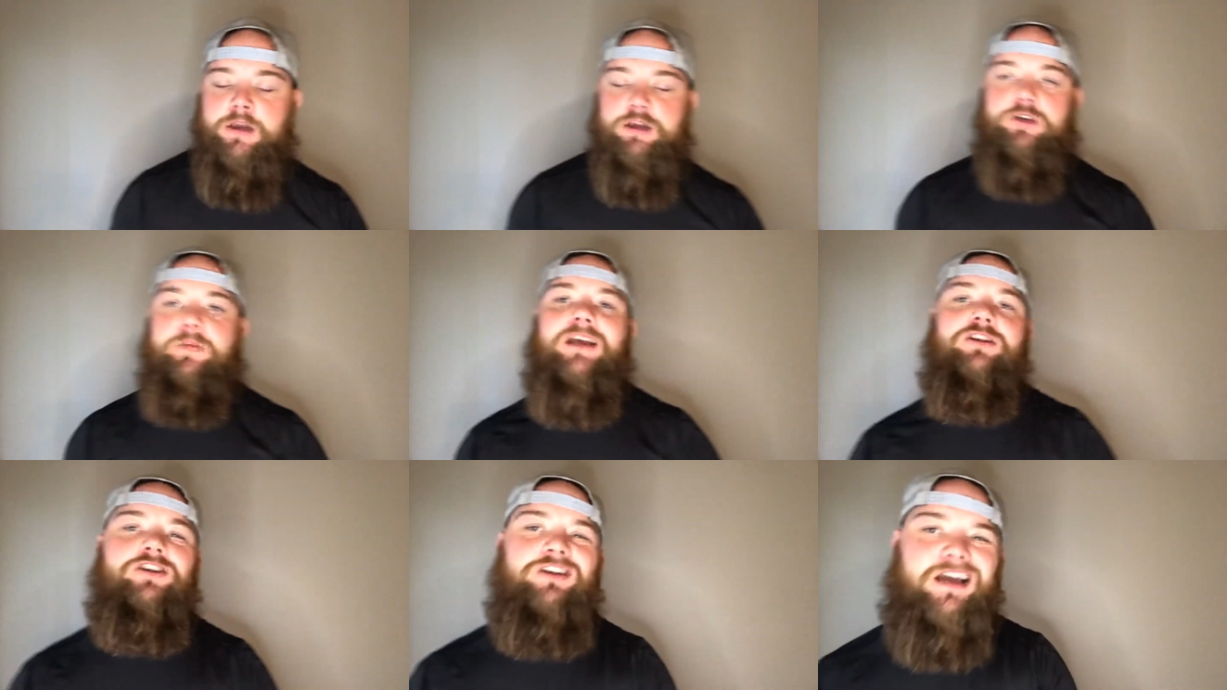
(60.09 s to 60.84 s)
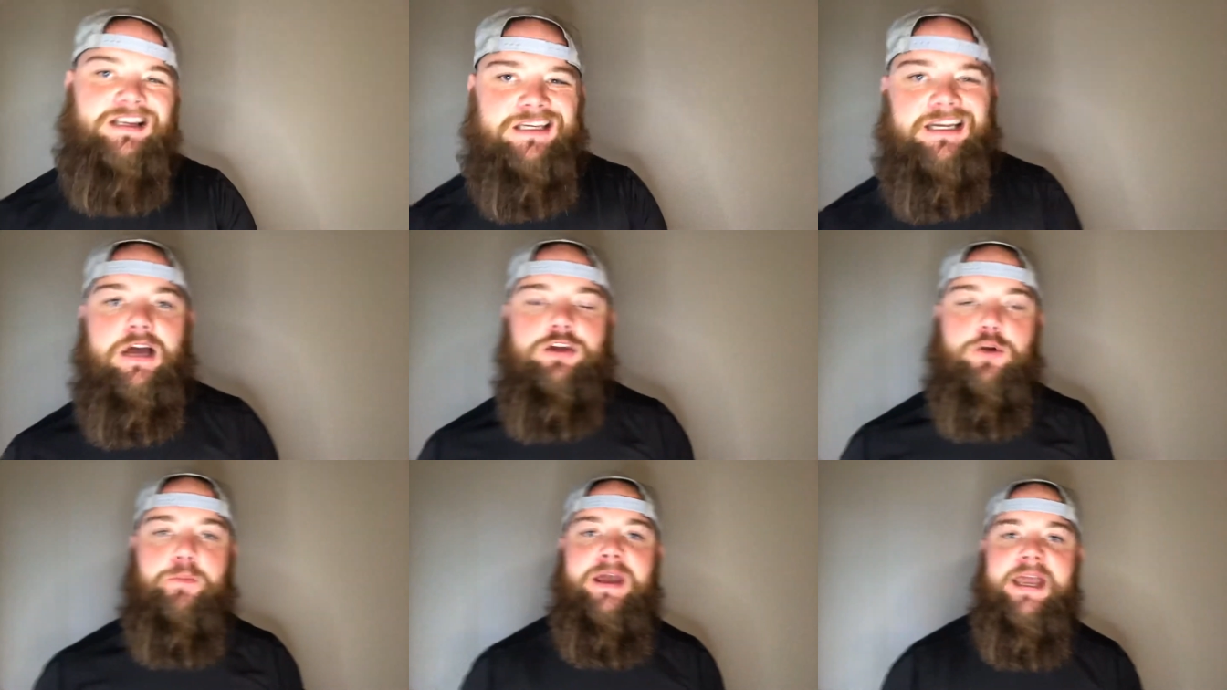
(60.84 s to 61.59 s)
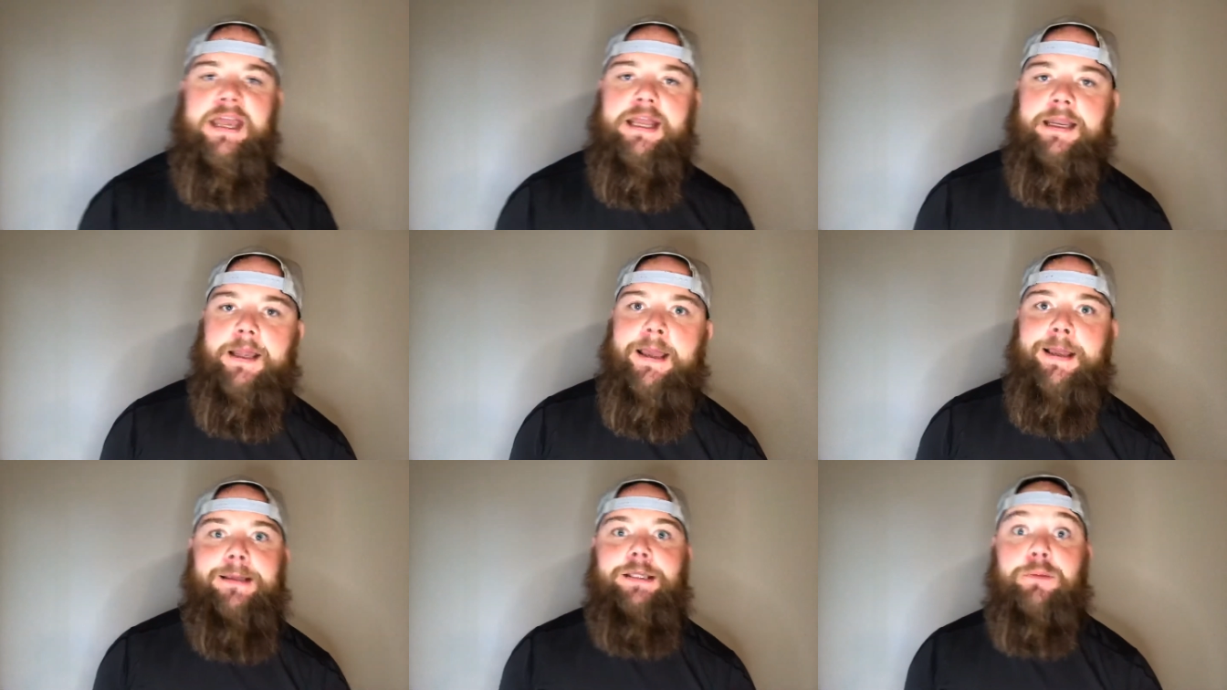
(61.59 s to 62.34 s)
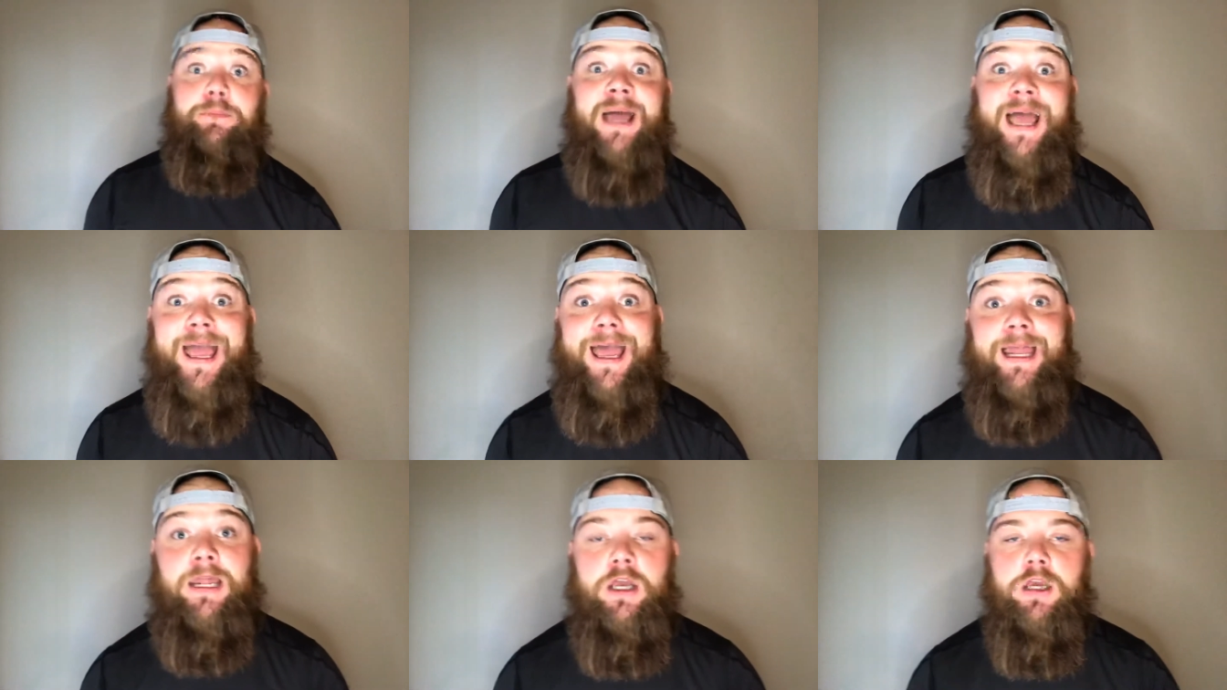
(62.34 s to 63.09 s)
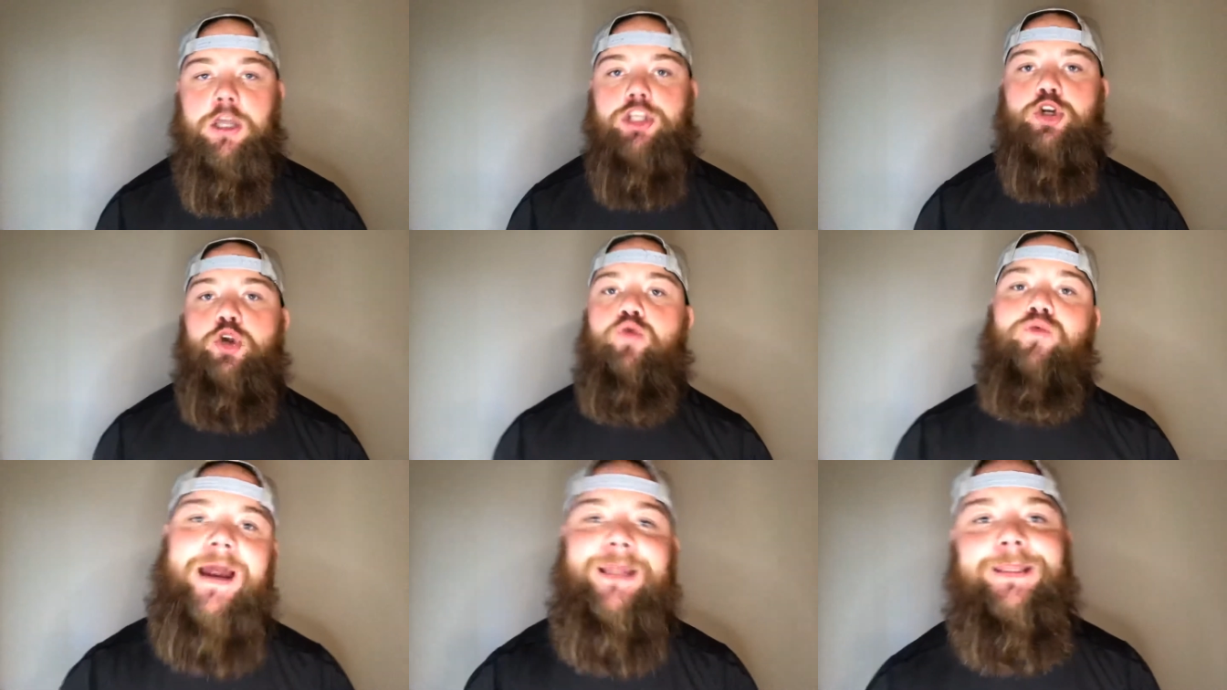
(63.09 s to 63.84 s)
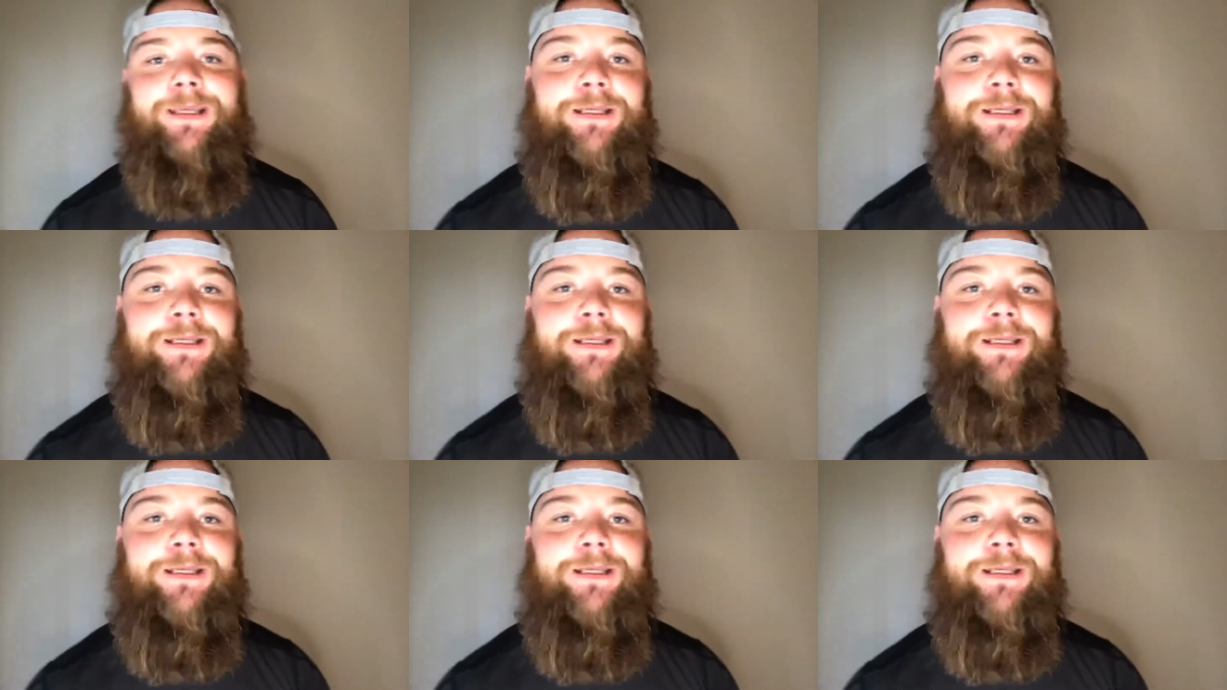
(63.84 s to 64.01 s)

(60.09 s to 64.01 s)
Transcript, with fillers: So make sure you guys get out your pen, your pad, because you're gonna write this